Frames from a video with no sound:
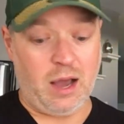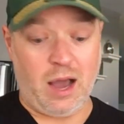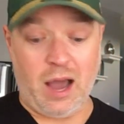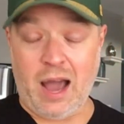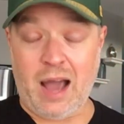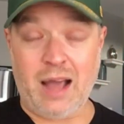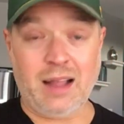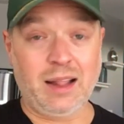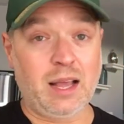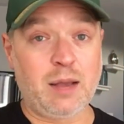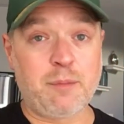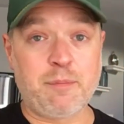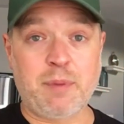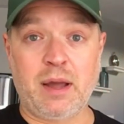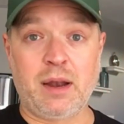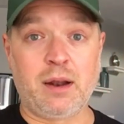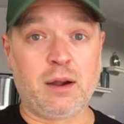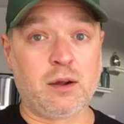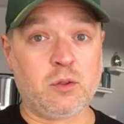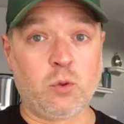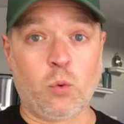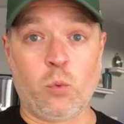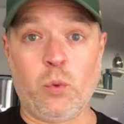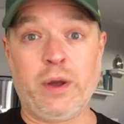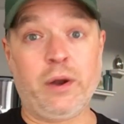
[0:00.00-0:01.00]
I like
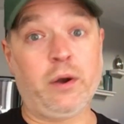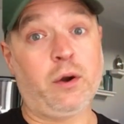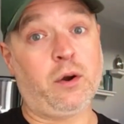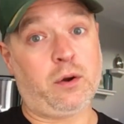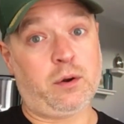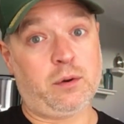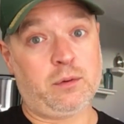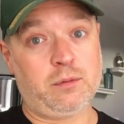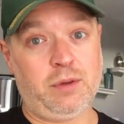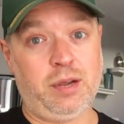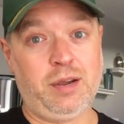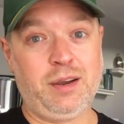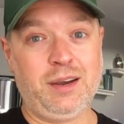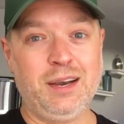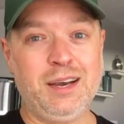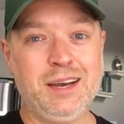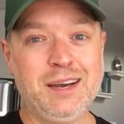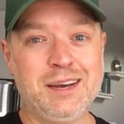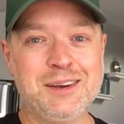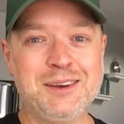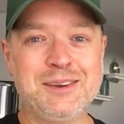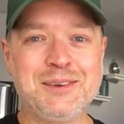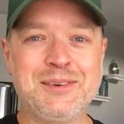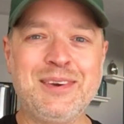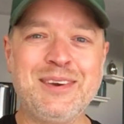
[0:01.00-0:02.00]
betting on the winner
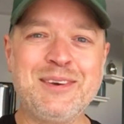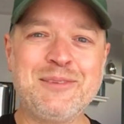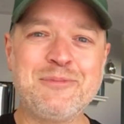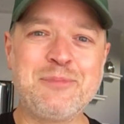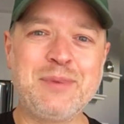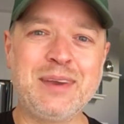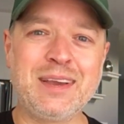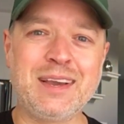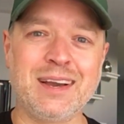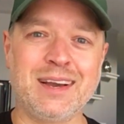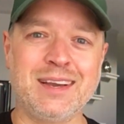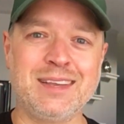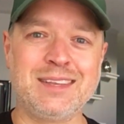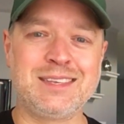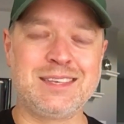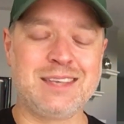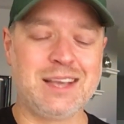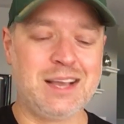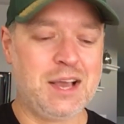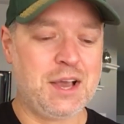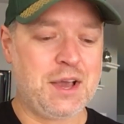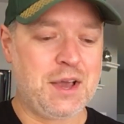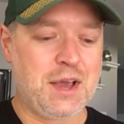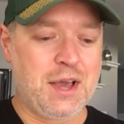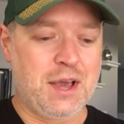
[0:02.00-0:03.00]
because,
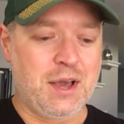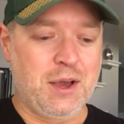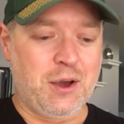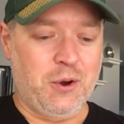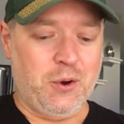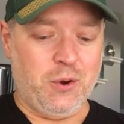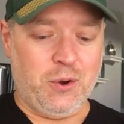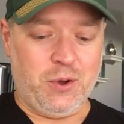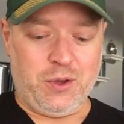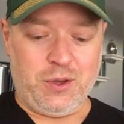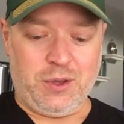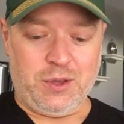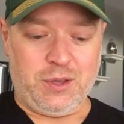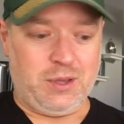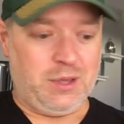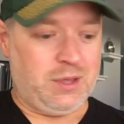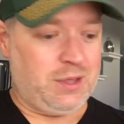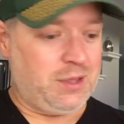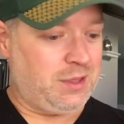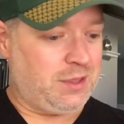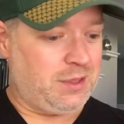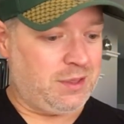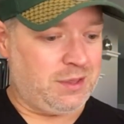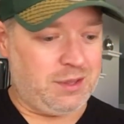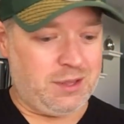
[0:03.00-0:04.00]

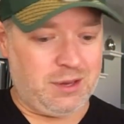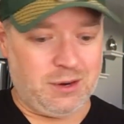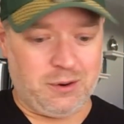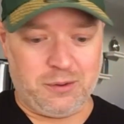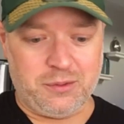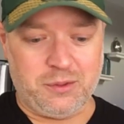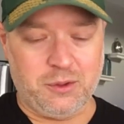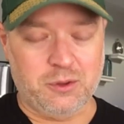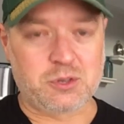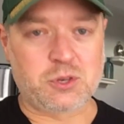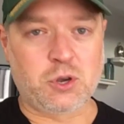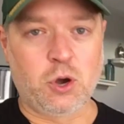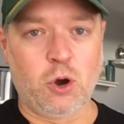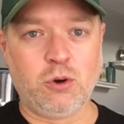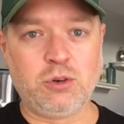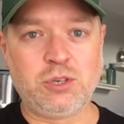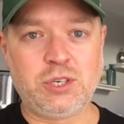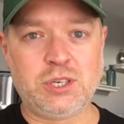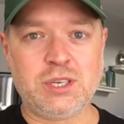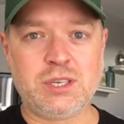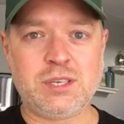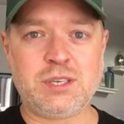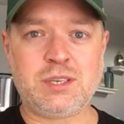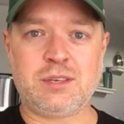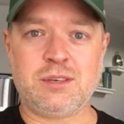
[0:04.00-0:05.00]
those
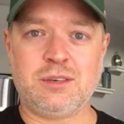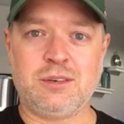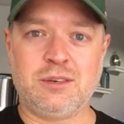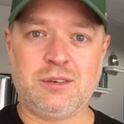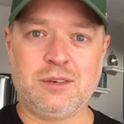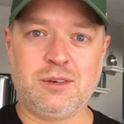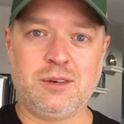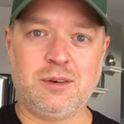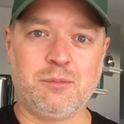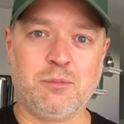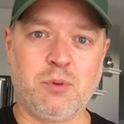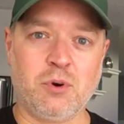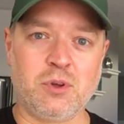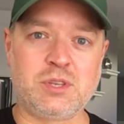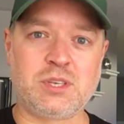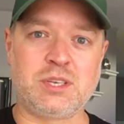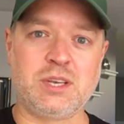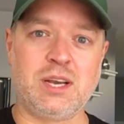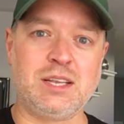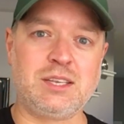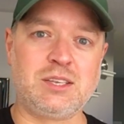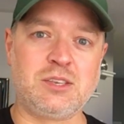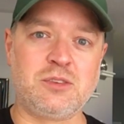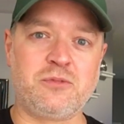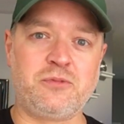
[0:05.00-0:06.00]
coaches on both
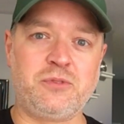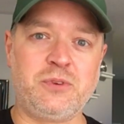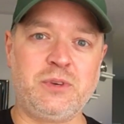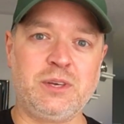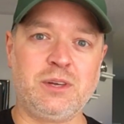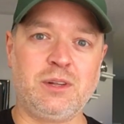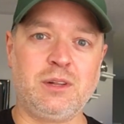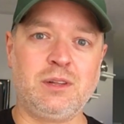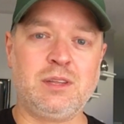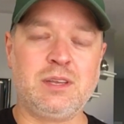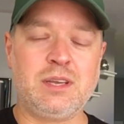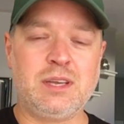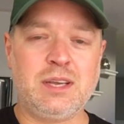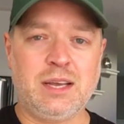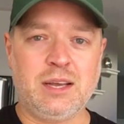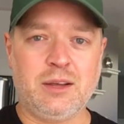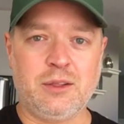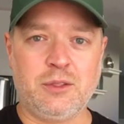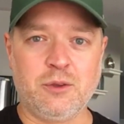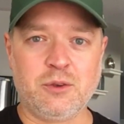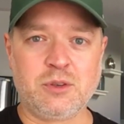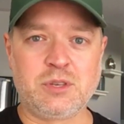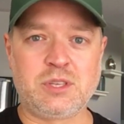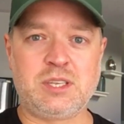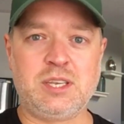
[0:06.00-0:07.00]
sides of the field
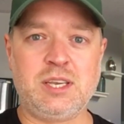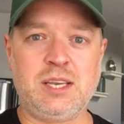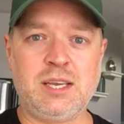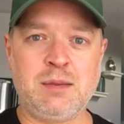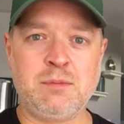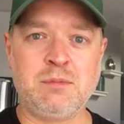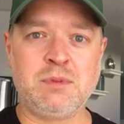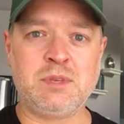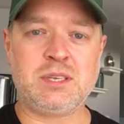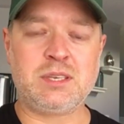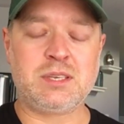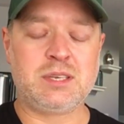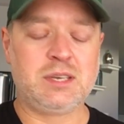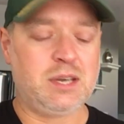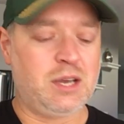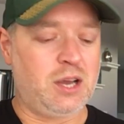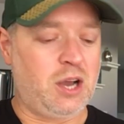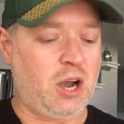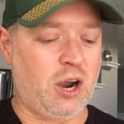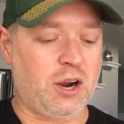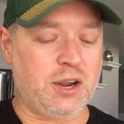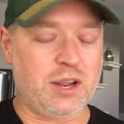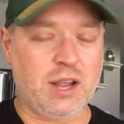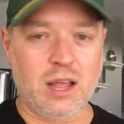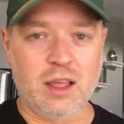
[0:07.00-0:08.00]
and those teams
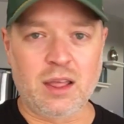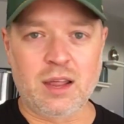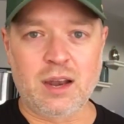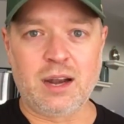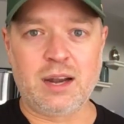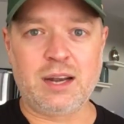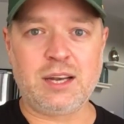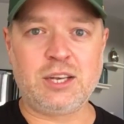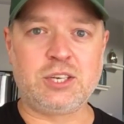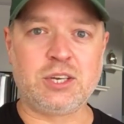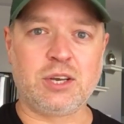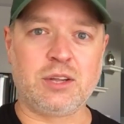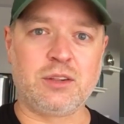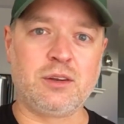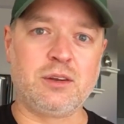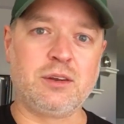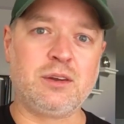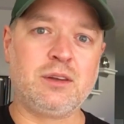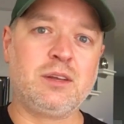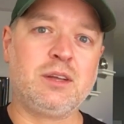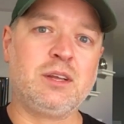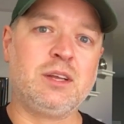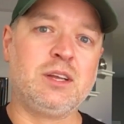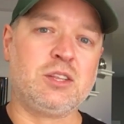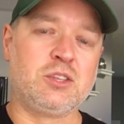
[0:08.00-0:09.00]
are yelling at each
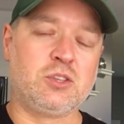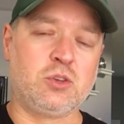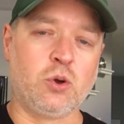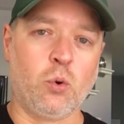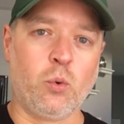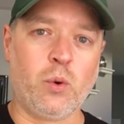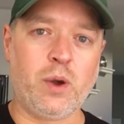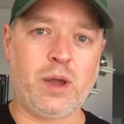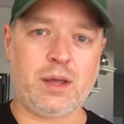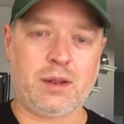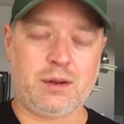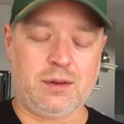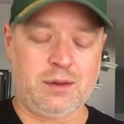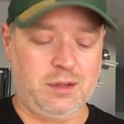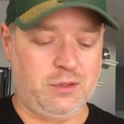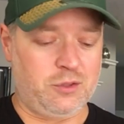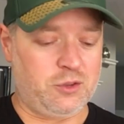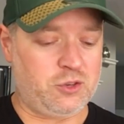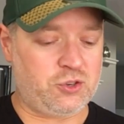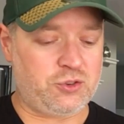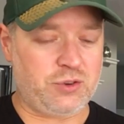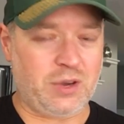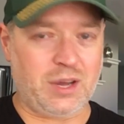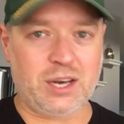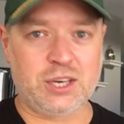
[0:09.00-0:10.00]
other to win, and
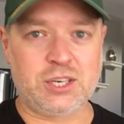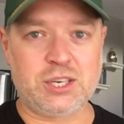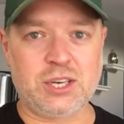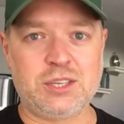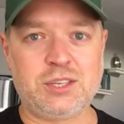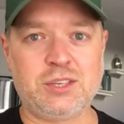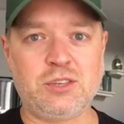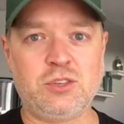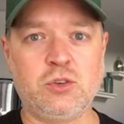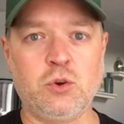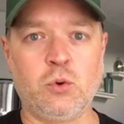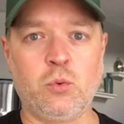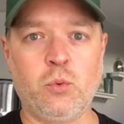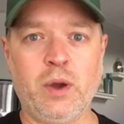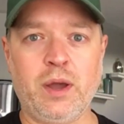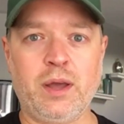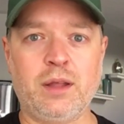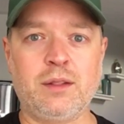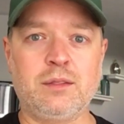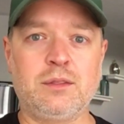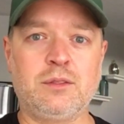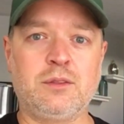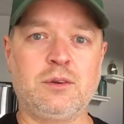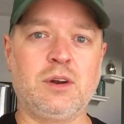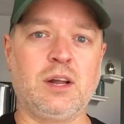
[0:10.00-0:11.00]
they're strategizing to
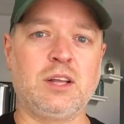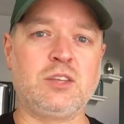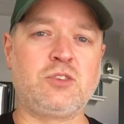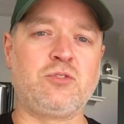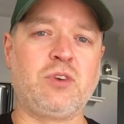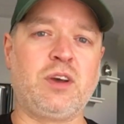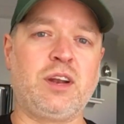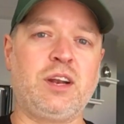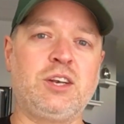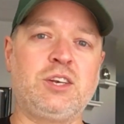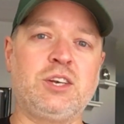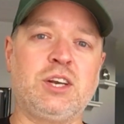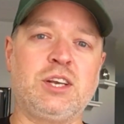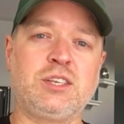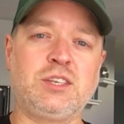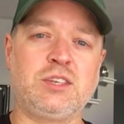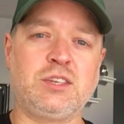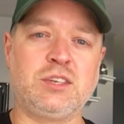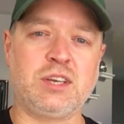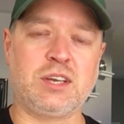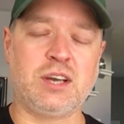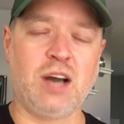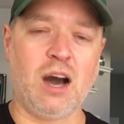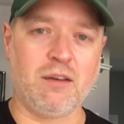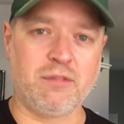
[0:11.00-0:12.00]
win. They're not strategizing
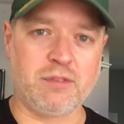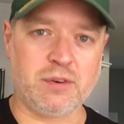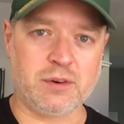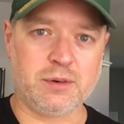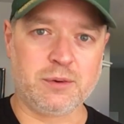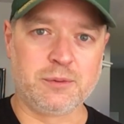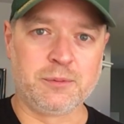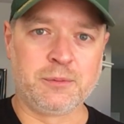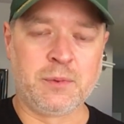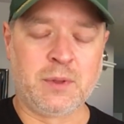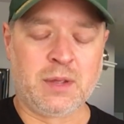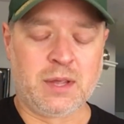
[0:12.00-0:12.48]
to cover.